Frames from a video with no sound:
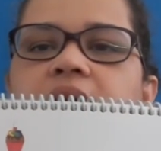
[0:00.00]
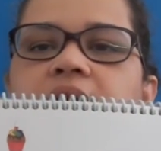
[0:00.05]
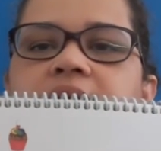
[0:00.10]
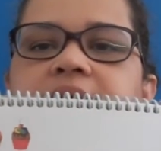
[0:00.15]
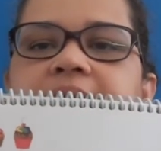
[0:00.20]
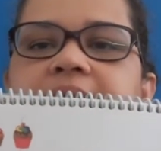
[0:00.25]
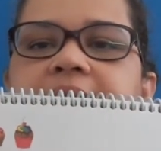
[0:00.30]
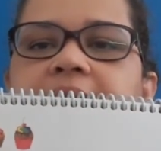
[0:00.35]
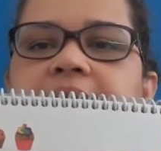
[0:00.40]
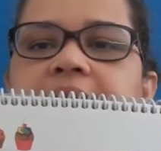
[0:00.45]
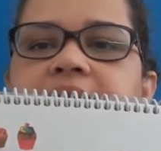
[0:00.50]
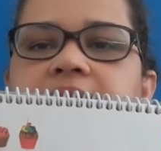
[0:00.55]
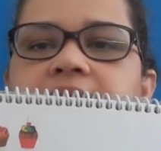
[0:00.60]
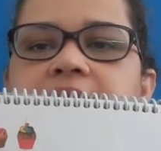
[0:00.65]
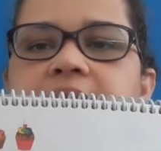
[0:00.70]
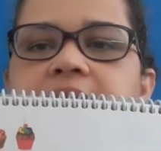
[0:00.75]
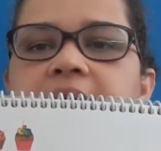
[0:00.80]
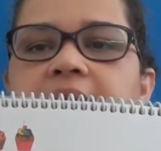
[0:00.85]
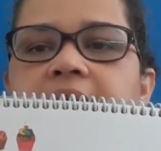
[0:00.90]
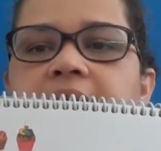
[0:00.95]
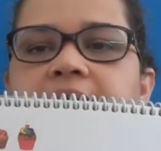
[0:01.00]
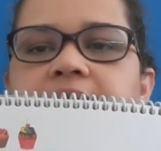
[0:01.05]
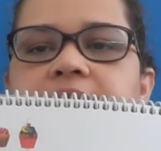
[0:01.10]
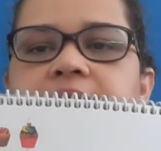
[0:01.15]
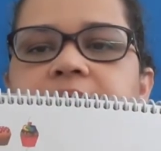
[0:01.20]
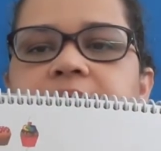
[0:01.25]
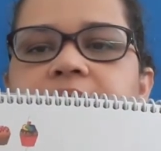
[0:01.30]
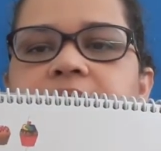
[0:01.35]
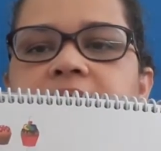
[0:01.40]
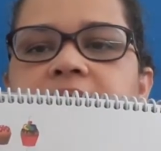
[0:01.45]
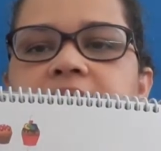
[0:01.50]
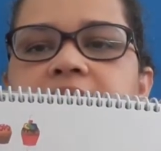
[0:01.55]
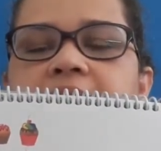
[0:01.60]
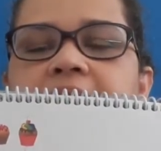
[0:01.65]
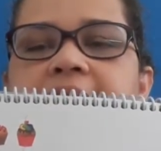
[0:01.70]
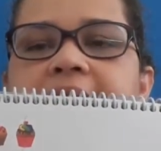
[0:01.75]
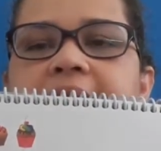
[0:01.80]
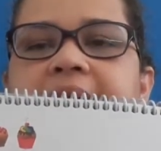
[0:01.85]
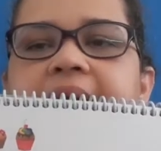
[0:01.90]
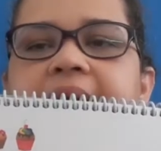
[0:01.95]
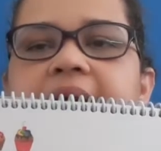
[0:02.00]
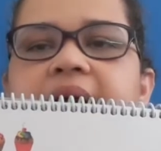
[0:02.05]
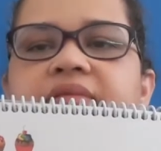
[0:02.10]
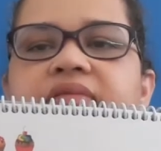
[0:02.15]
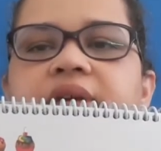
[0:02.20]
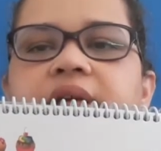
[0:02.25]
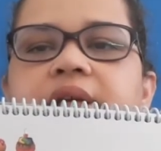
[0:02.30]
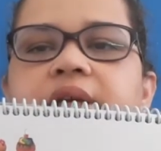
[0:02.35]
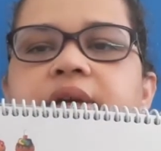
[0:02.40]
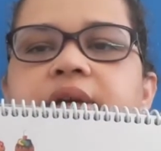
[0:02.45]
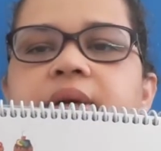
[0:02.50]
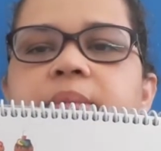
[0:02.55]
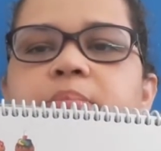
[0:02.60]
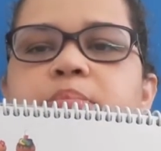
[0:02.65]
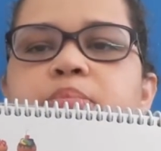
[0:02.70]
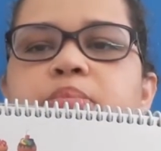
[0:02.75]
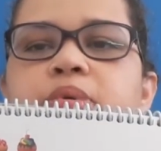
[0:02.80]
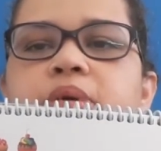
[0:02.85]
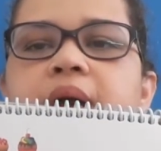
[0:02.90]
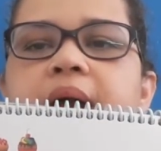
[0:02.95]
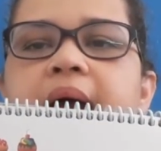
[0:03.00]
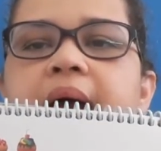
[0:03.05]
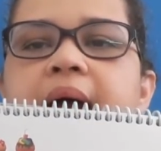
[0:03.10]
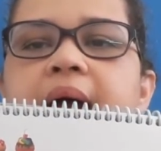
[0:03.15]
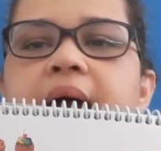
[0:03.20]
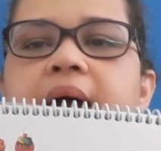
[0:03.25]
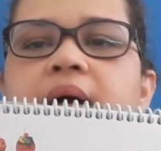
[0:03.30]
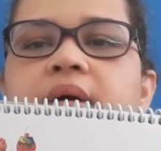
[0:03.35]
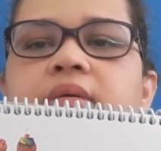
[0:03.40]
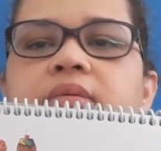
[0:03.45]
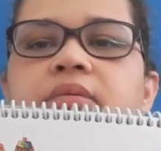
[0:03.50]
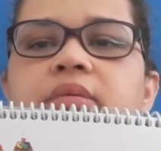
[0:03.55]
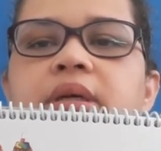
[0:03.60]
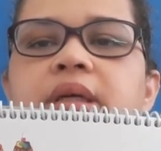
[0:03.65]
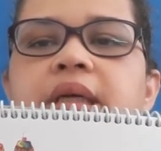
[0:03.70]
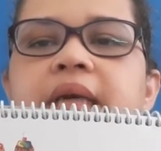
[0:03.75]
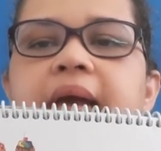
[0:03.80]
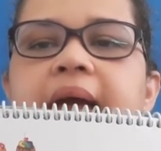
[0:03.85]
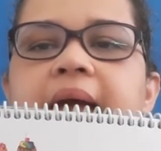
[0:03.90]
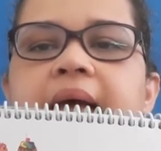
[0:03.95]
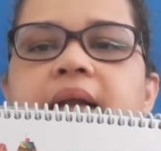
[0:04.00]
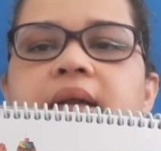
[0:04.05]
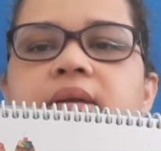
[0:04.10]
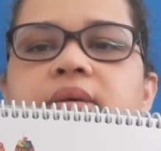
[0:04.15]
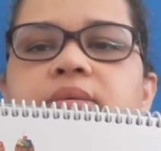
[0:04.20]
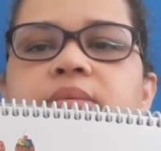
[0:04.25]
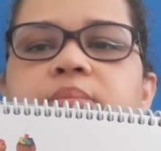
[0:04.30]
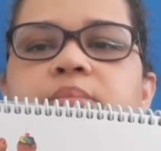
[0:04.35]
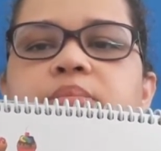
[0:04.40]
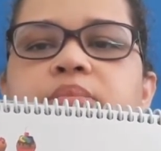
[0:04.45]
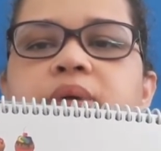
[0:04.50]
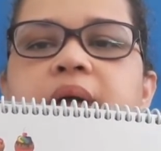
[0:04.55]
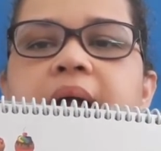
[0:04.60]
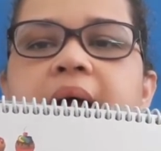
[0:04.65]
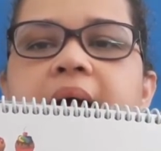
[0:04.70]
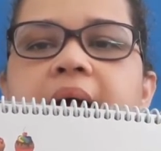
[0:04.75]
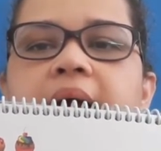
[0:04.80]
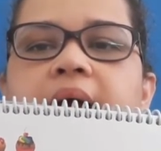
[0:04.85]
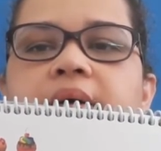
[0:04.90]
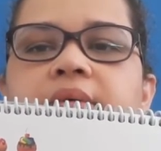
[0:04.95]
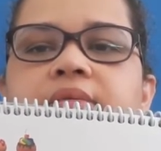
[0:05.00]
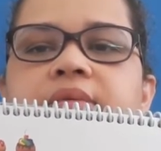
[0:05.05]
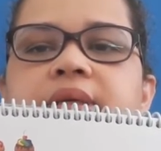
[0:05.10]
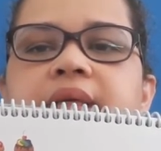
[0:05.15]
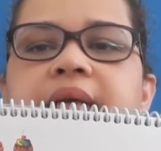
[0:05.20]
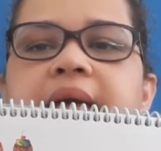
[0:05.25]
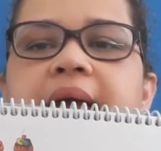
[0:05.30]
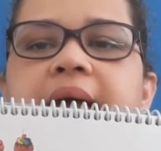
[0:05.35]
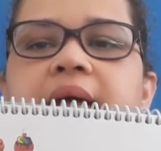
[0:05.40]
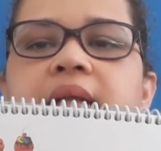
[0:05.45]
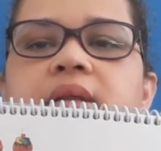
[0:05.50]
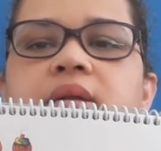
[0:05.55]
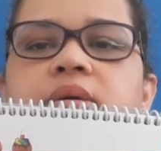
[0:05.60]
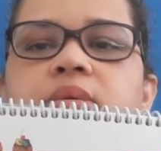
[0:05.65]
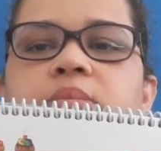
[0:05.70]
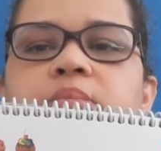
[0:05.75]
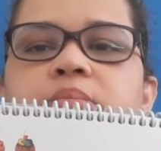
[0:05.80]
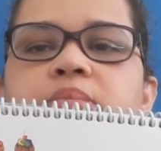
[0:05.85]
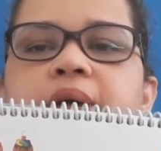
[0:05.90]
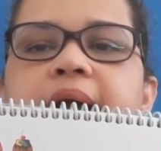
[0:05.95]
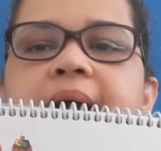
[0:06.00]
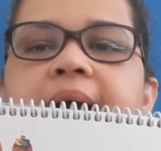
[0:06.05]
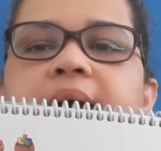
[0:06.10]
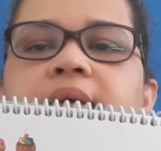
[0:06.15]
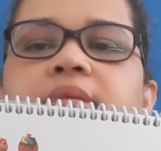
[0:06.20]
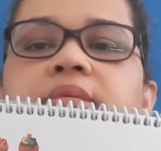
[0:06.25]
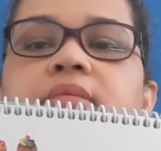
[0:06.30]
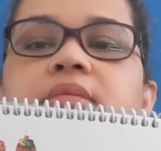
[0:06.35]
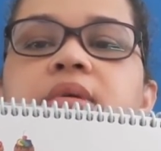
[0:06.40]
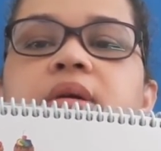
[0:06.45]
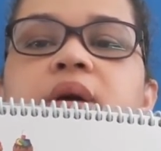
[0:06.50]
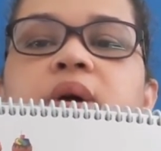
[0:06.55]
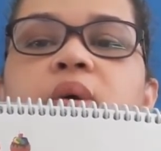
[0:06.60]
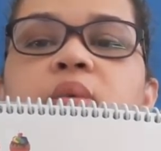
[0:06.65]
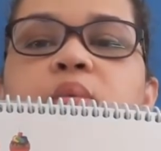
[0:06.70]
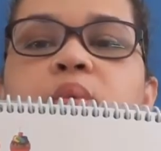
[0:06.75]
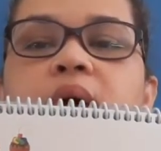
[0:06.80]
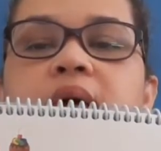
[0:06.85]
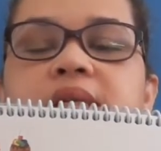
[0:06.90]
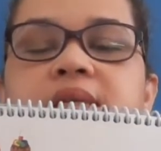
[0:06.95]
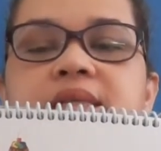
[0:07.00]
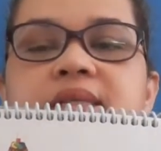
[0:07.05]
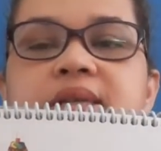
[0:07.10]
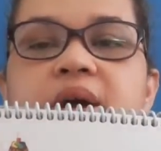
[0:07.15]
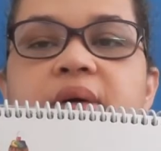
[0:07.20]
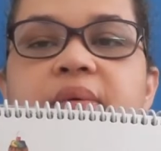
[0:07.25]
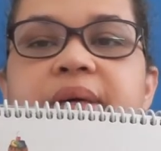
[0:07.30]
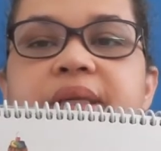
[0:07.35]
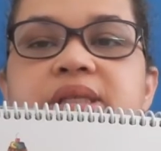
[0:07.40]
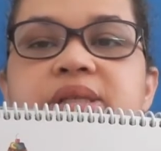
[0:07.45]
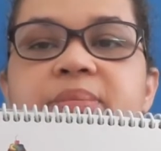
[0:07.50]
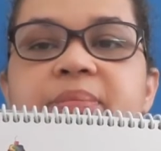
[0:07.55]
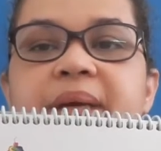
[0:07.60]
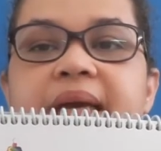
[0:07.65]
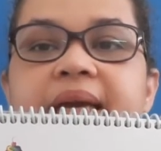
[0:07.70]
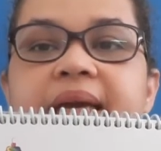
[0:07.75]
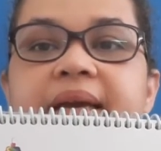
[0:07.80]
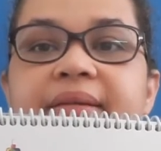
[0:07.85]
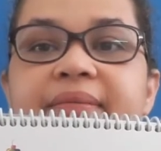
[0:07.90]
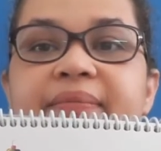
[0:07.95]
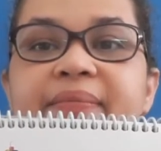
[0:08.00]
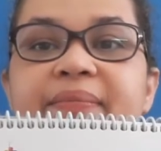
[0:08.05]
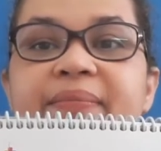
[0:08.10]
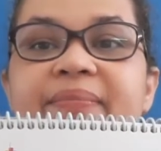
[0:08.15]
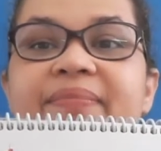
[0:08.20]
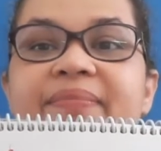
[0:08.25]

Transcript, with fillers: on the other column, I have here brown, yellow, brown, yellow, brown. What is going to be?